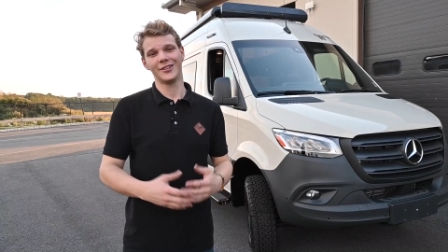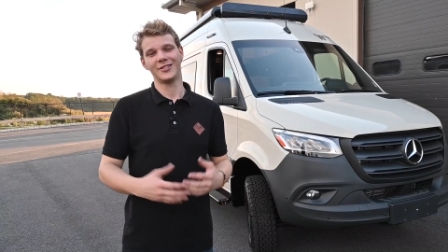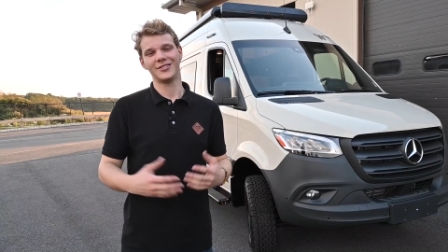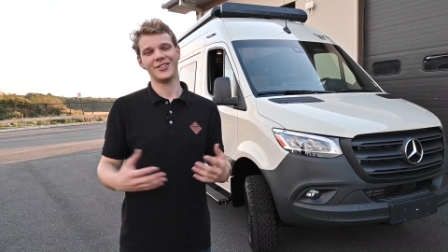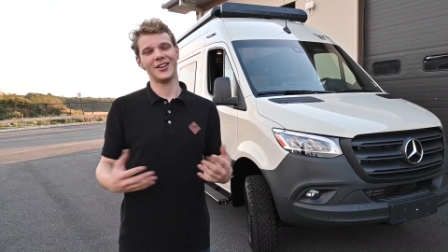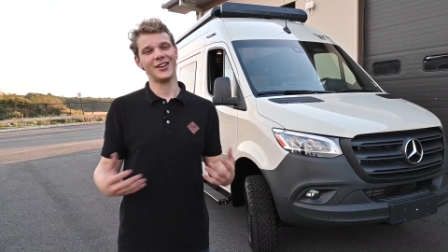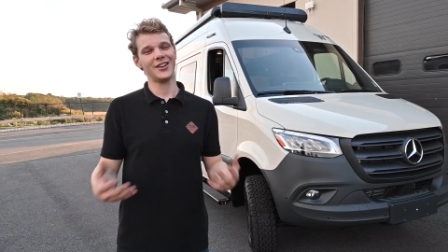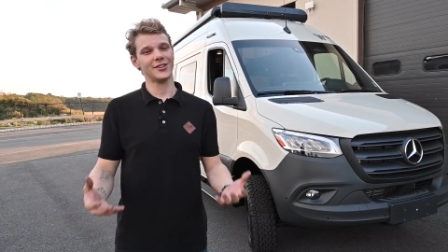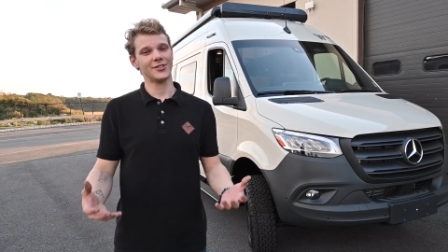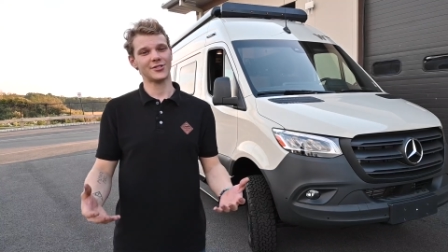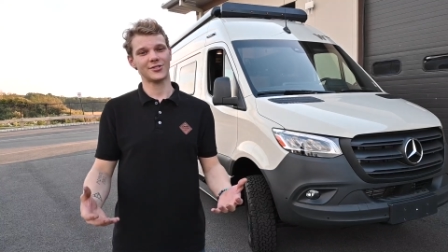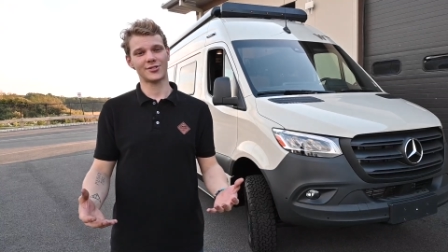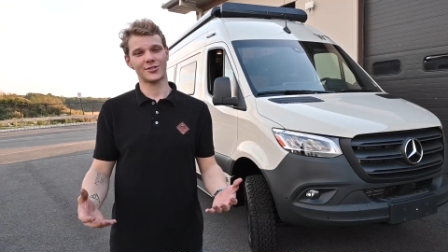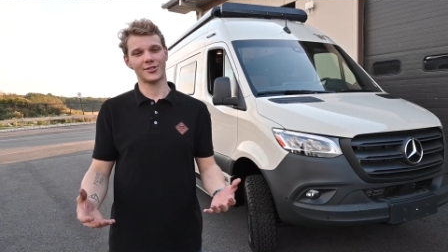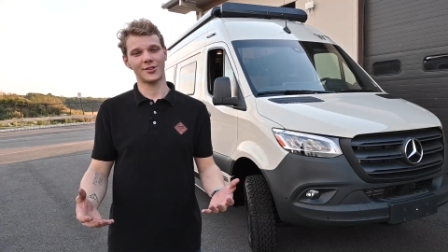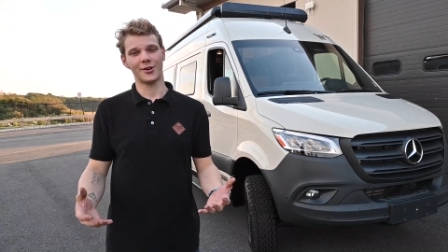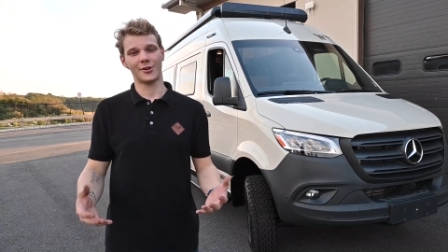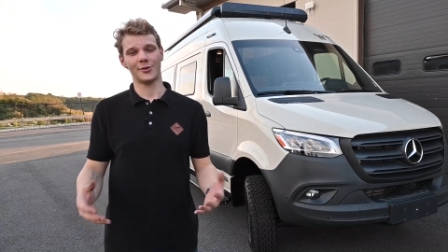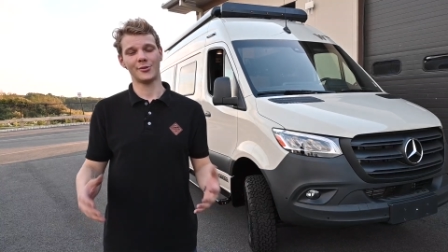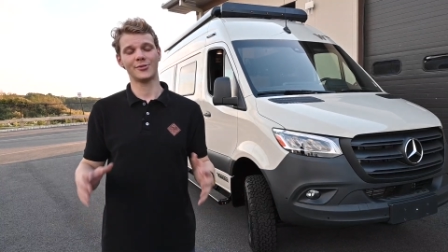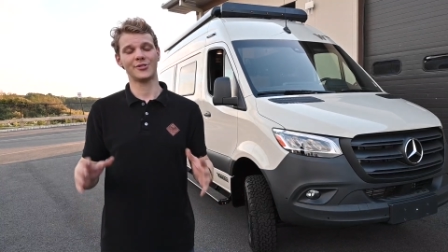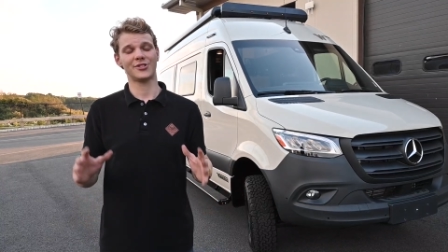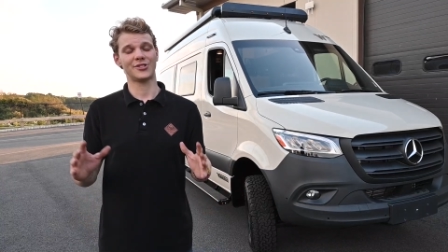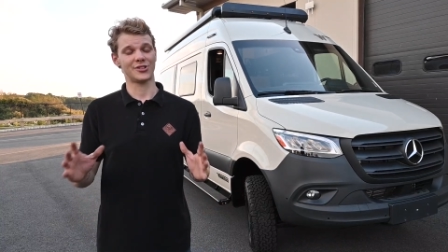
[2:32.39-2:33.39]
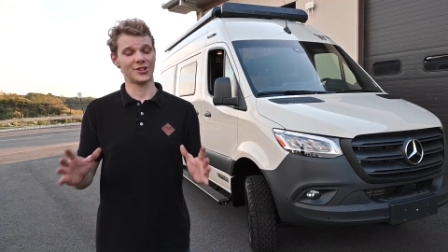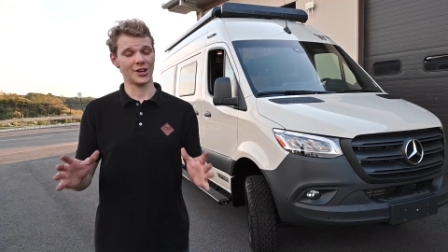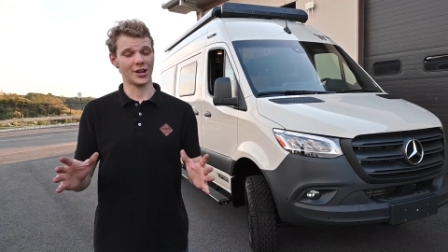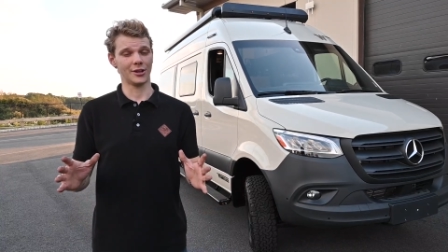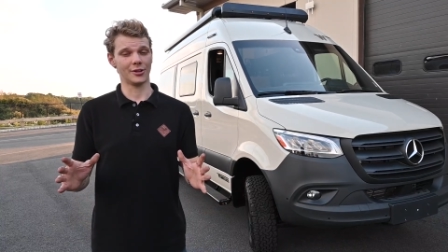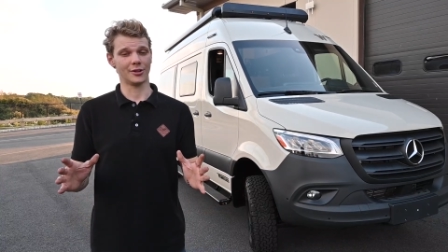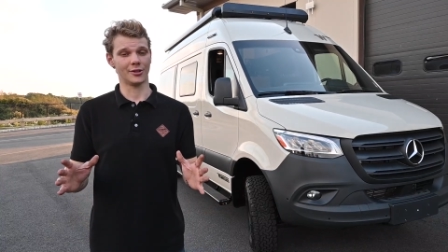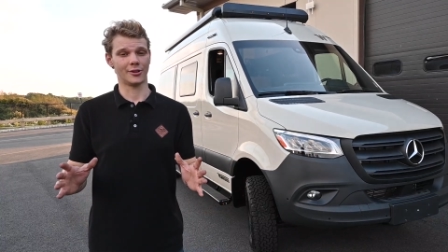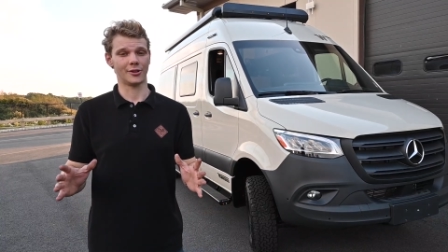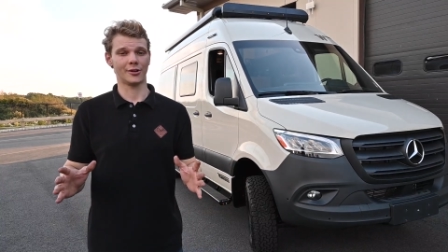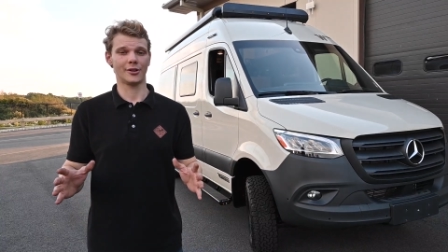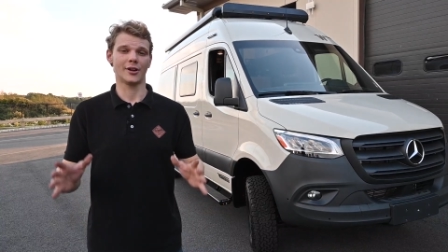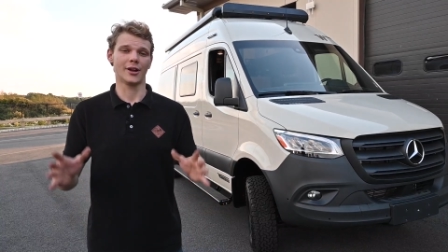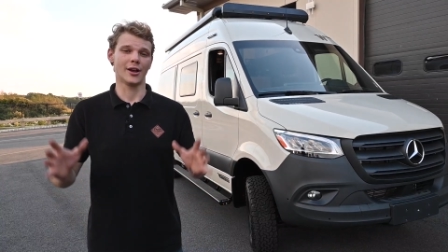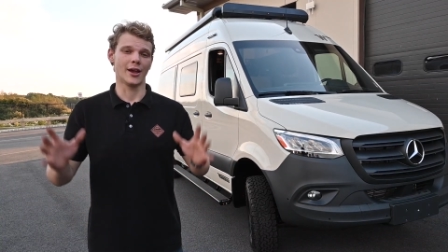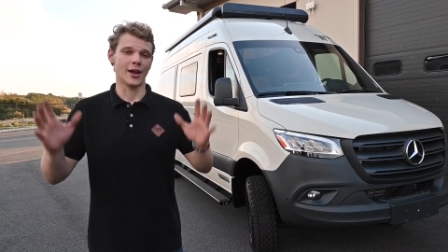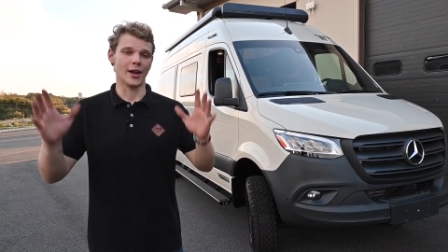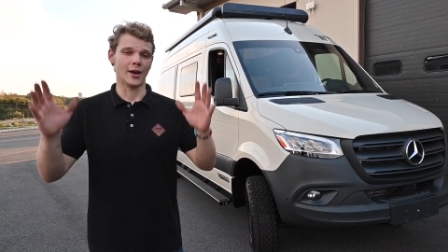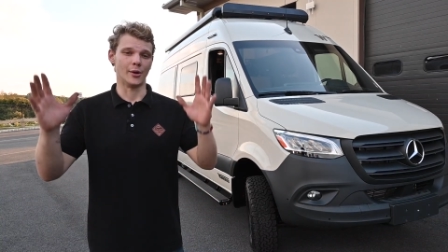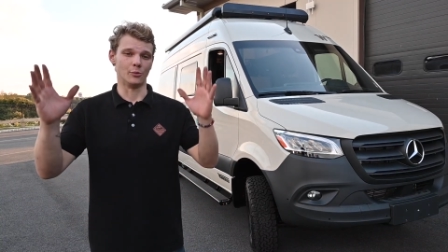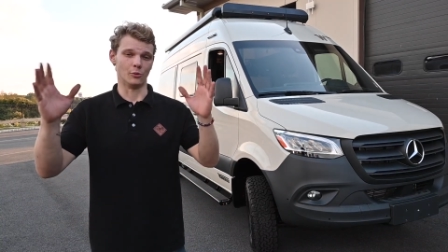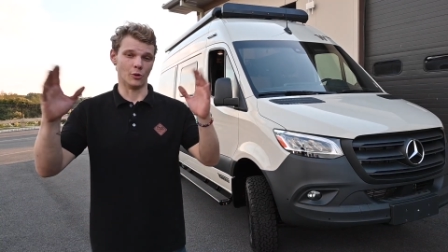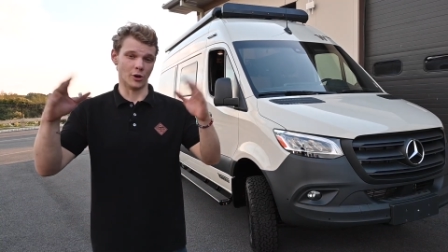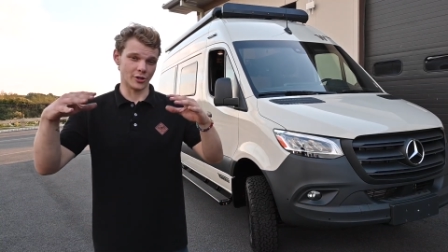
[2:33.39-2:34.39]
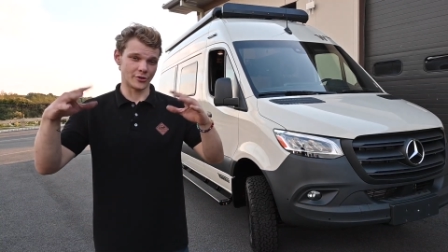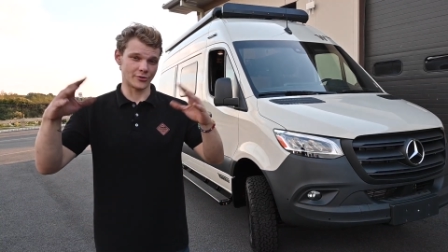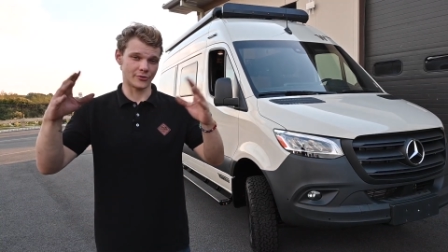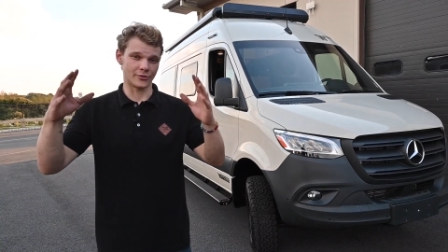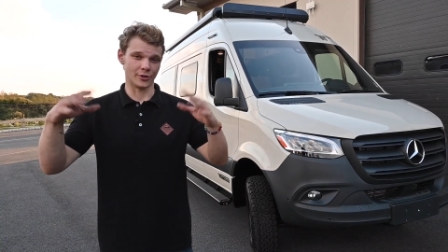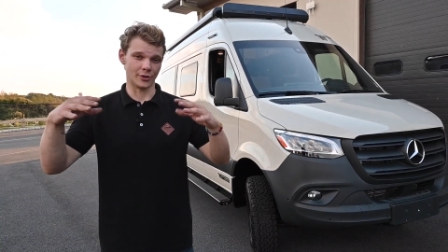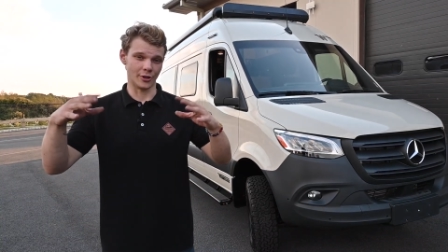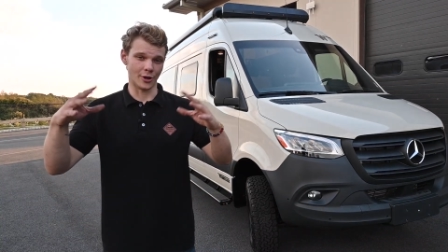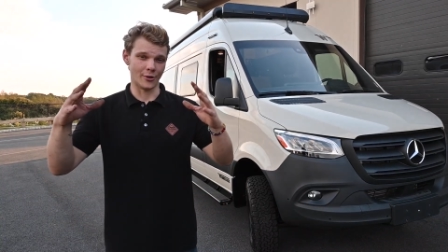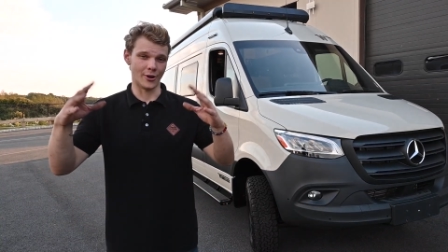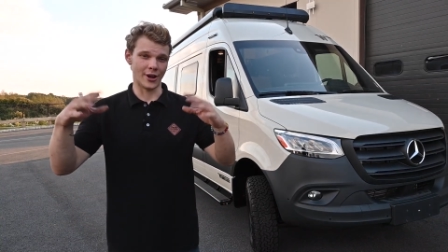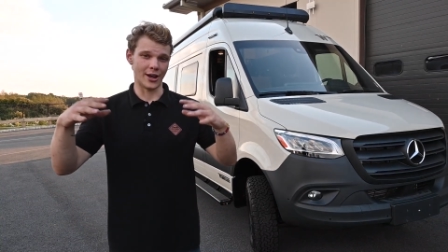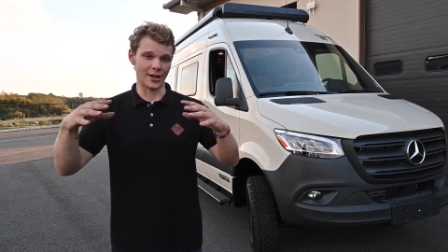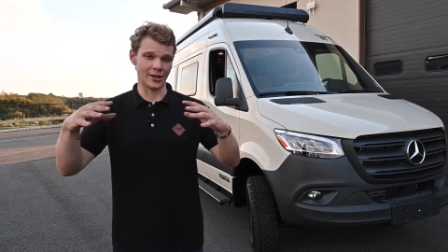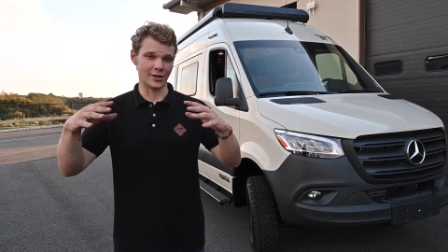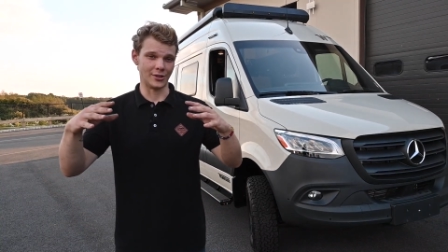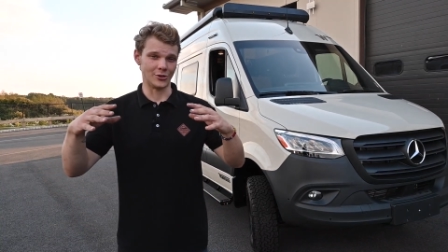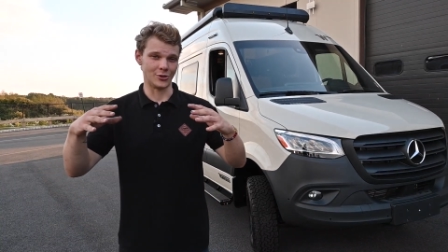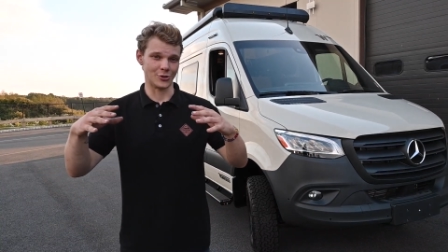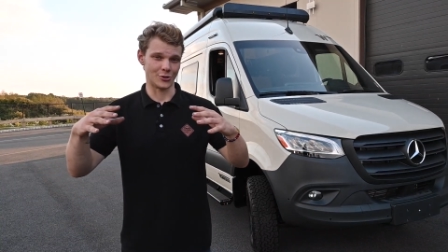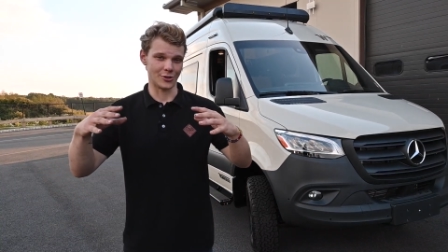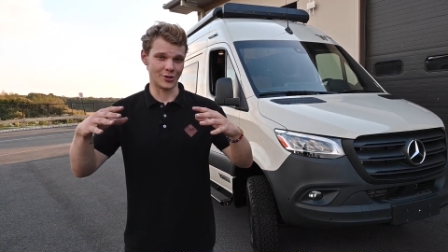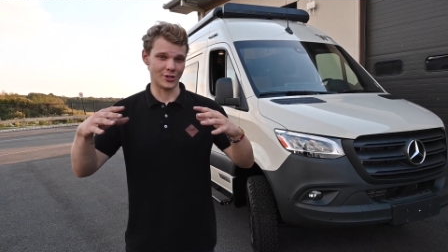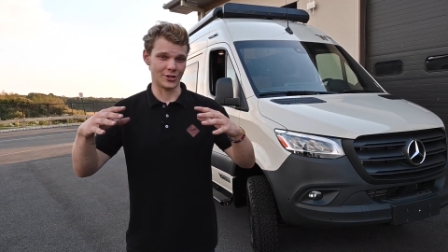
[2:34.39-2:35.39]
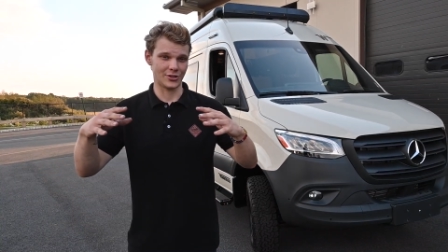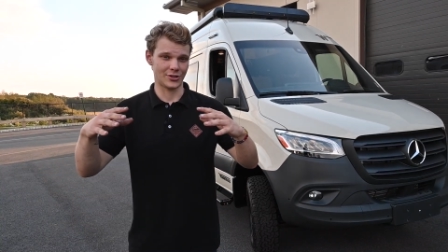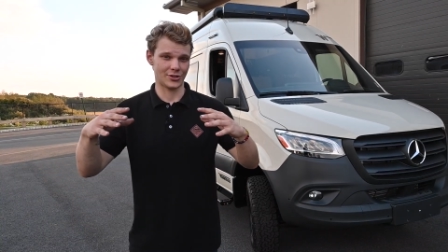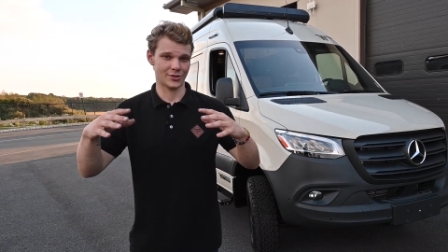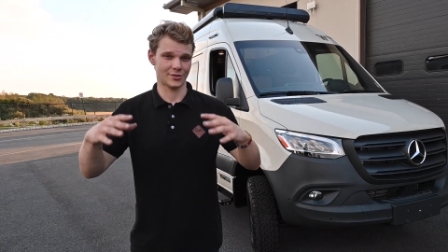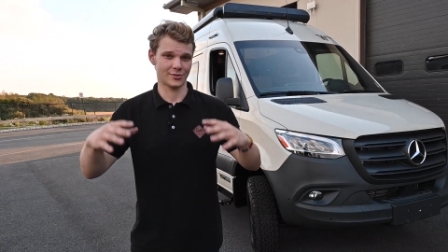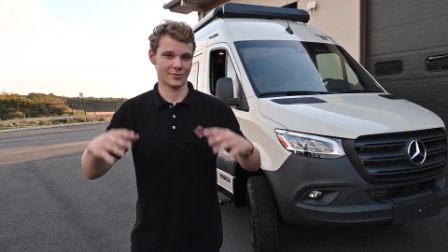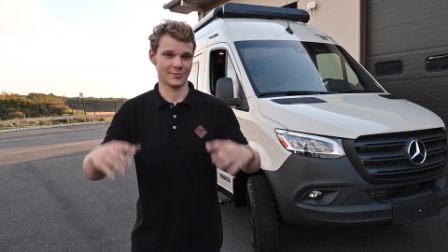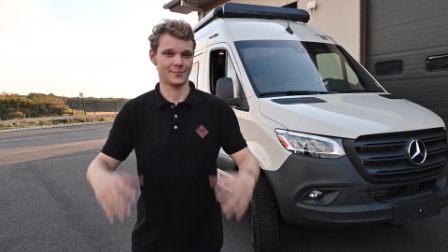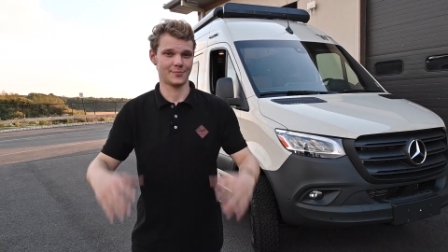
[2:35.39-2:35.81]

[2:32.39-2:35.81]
take it slow, stay alert, and watch for low-hanging trees.